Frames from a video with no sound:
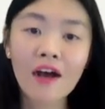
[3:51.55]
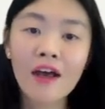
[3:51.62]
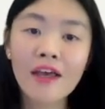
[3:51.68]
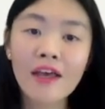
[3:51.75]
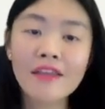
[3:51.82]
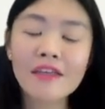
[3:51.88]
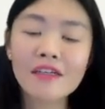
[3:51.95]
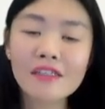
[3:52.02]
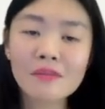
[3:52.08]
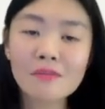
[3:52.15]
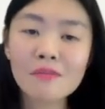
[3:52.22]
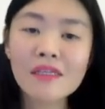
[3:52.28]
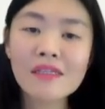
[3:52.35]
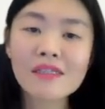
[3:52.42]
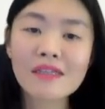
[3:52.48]
it does
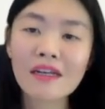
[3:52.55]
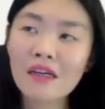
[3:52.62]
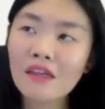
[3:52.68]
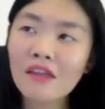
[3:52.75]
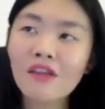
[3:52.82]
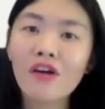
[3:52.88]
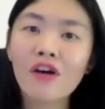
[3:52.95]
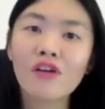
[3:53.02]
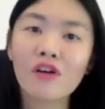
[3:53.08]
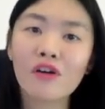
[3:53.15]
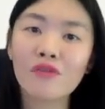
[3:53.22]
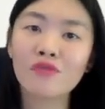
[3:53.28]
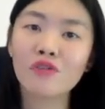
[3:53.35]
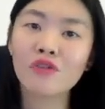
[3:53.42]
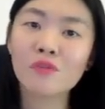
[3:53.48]
mean that a lot
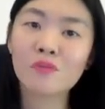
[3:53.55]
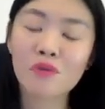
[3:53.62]
of those